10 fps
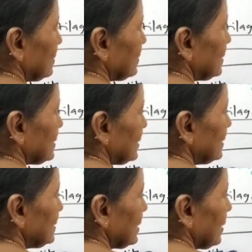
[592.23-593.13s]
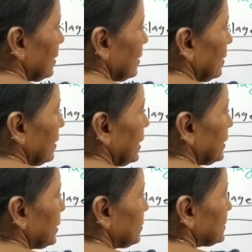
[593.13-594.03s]
this is
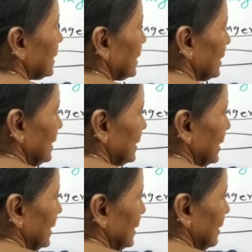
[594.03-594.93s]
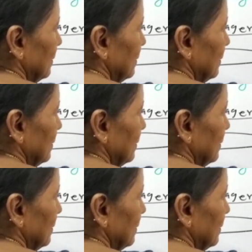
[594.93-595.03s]
hetero circle tail